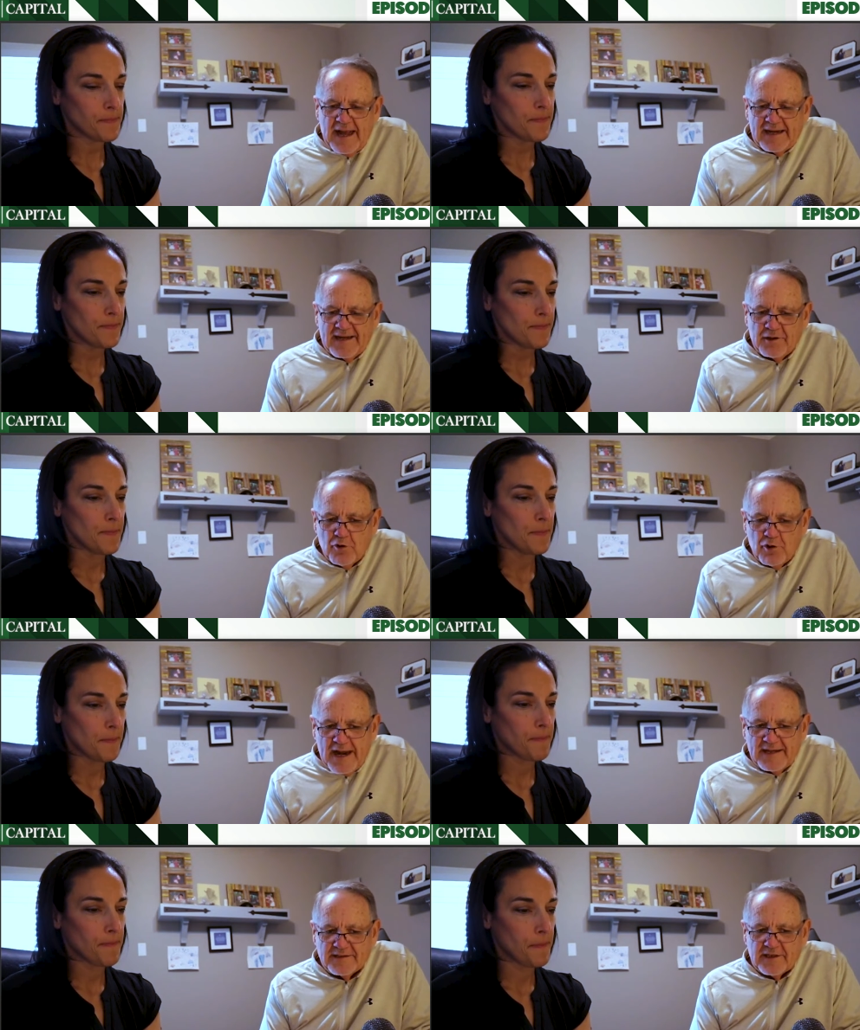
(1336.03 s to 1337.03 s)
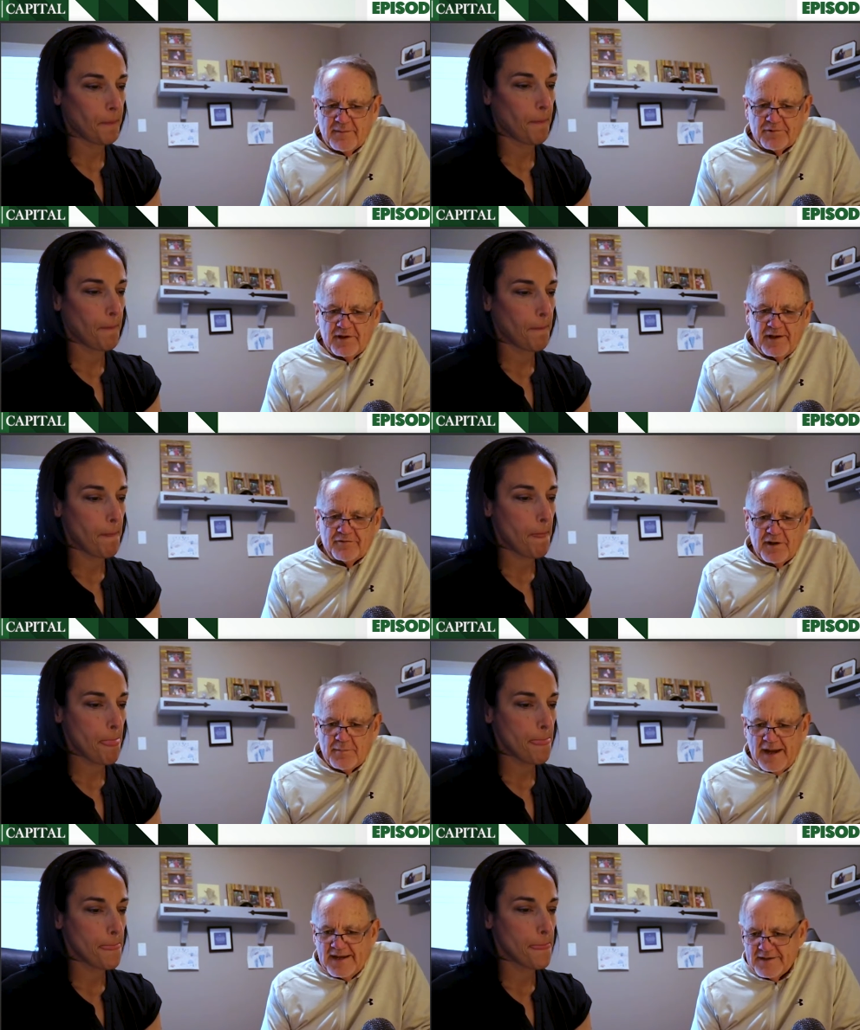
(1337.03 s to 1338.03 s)
Speaker 1: I can create something. If
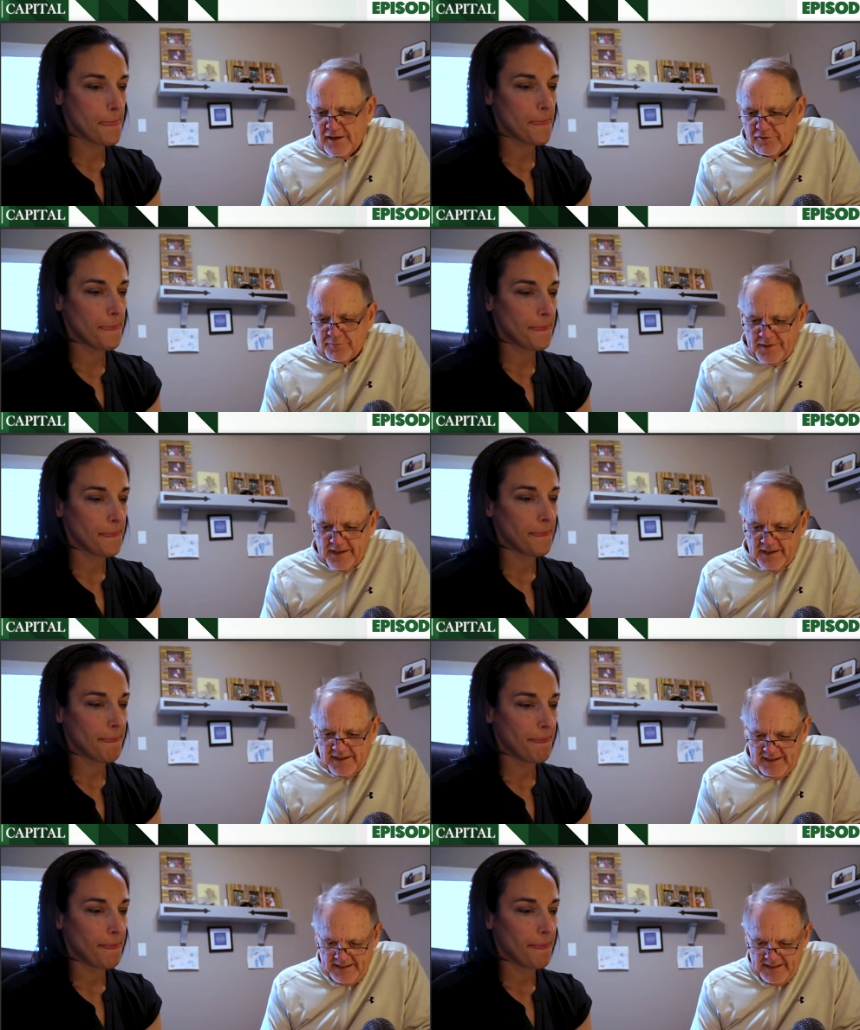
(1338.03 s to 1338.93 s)
somebody tells me